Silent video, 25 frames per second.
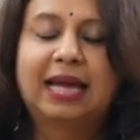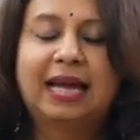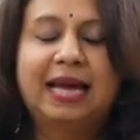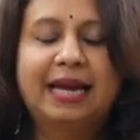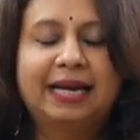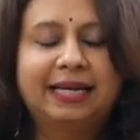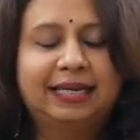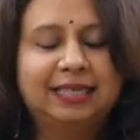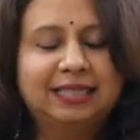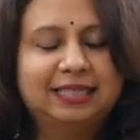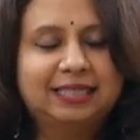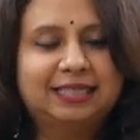
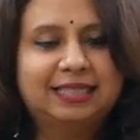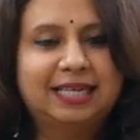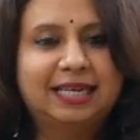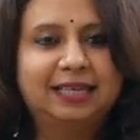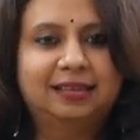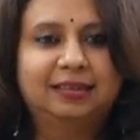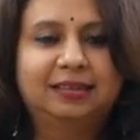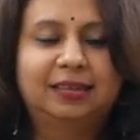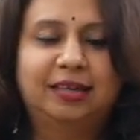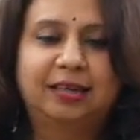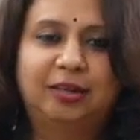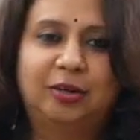It is
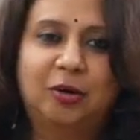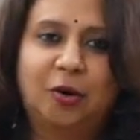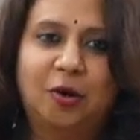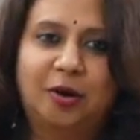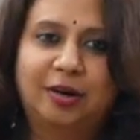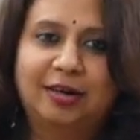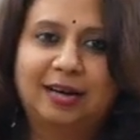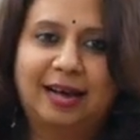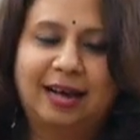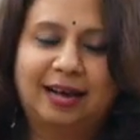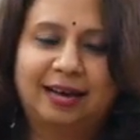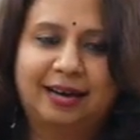then that
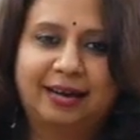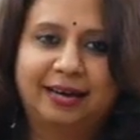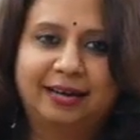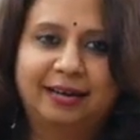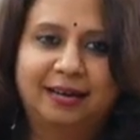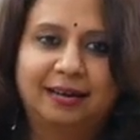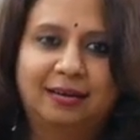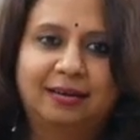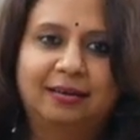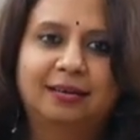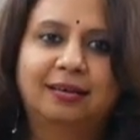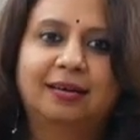Lord
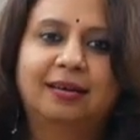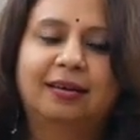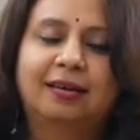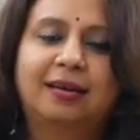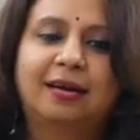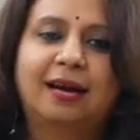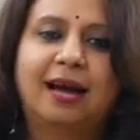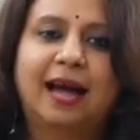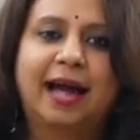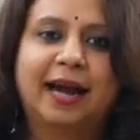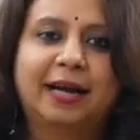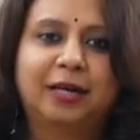Narayana
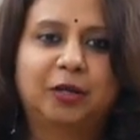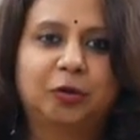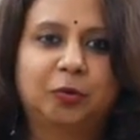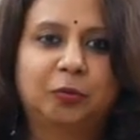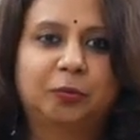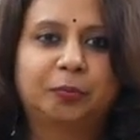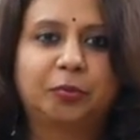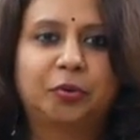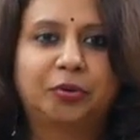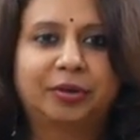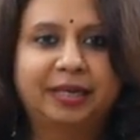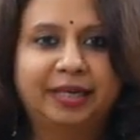had to
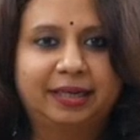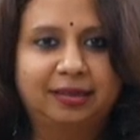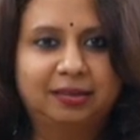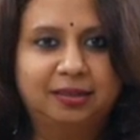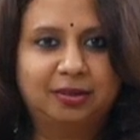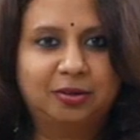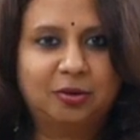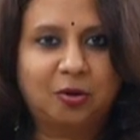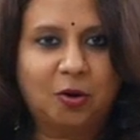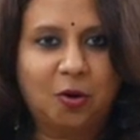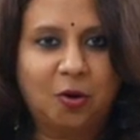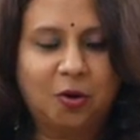protect
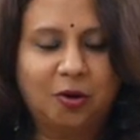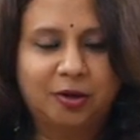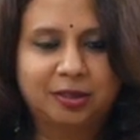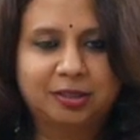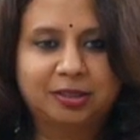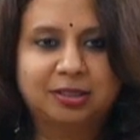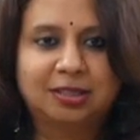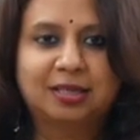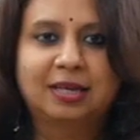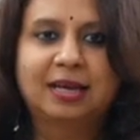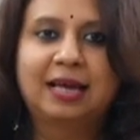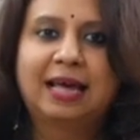the
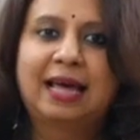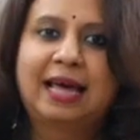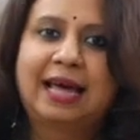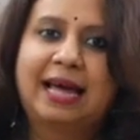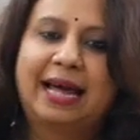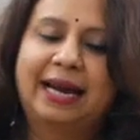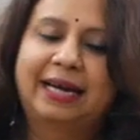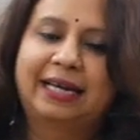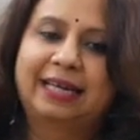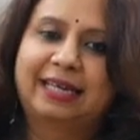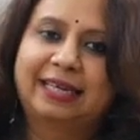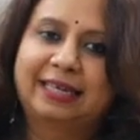gods
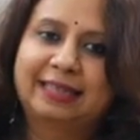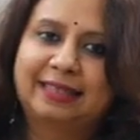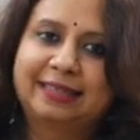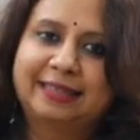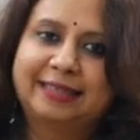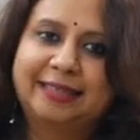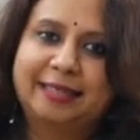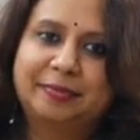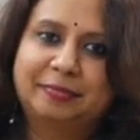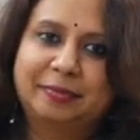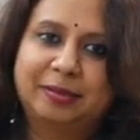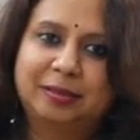and kill the
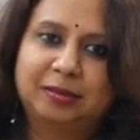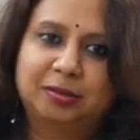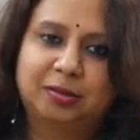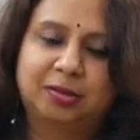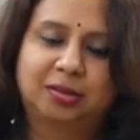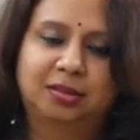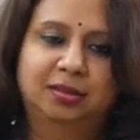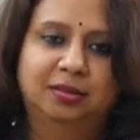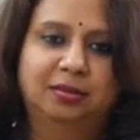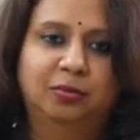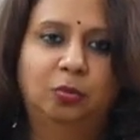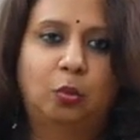
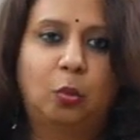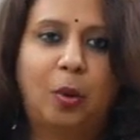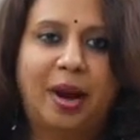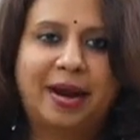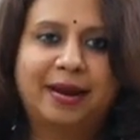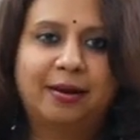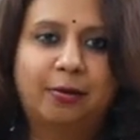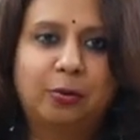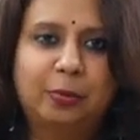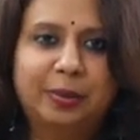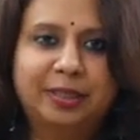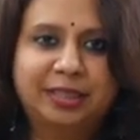demons,
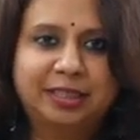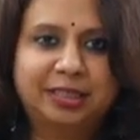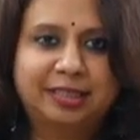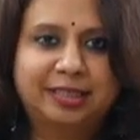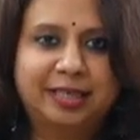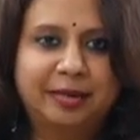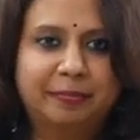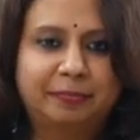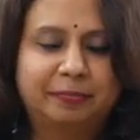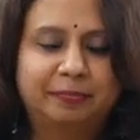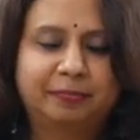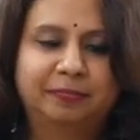vanquish
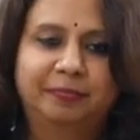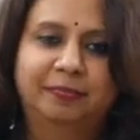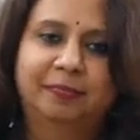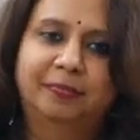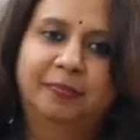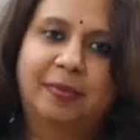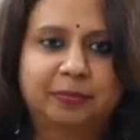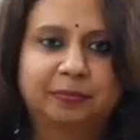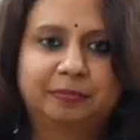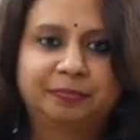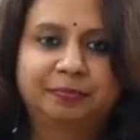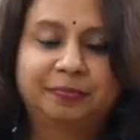them.
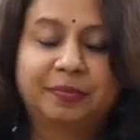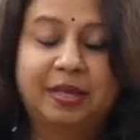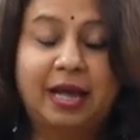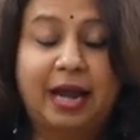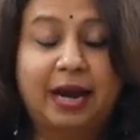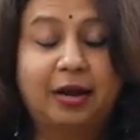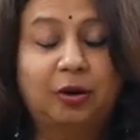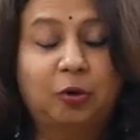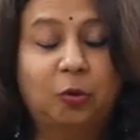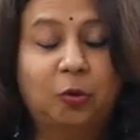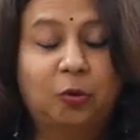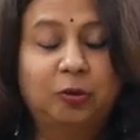
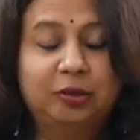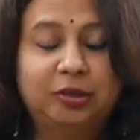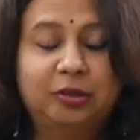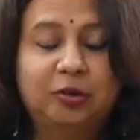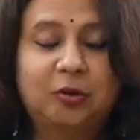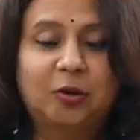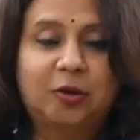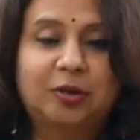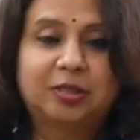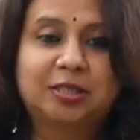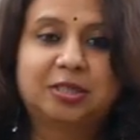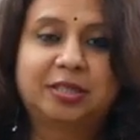And all the
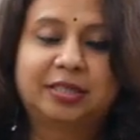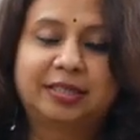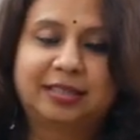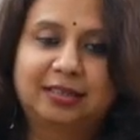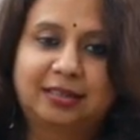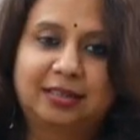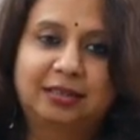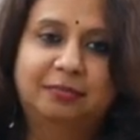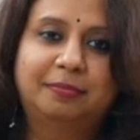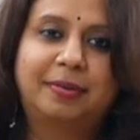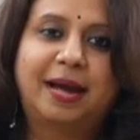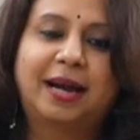gods
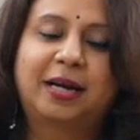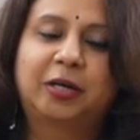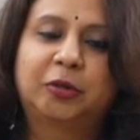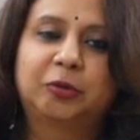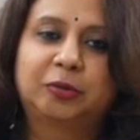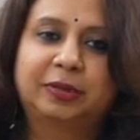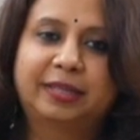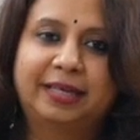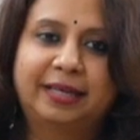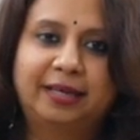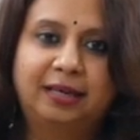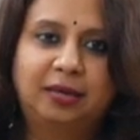returned back
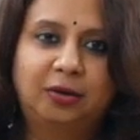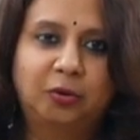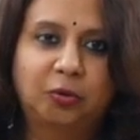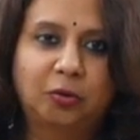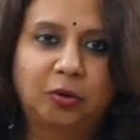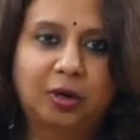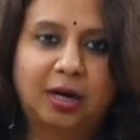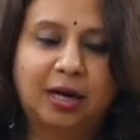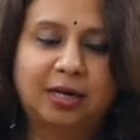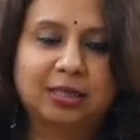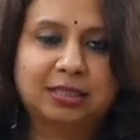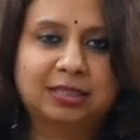to their
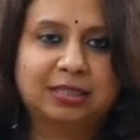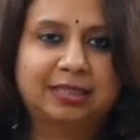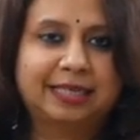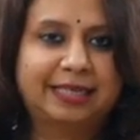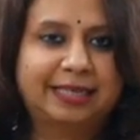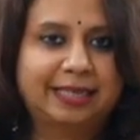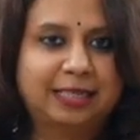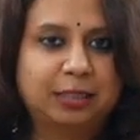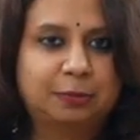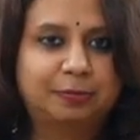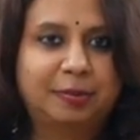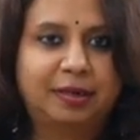lokas, their
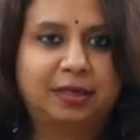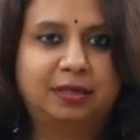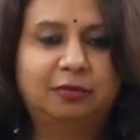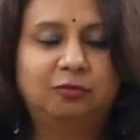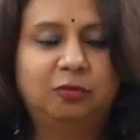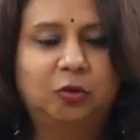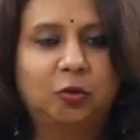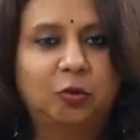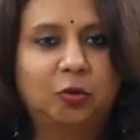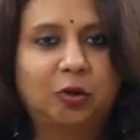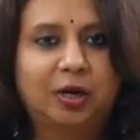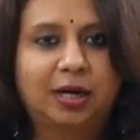respective
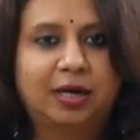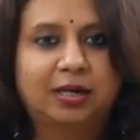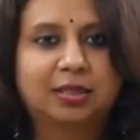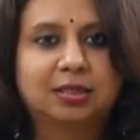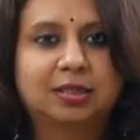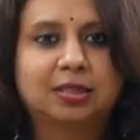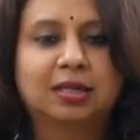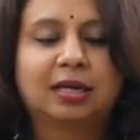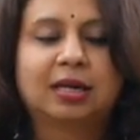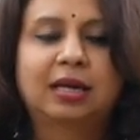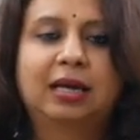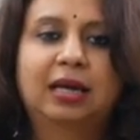lokas,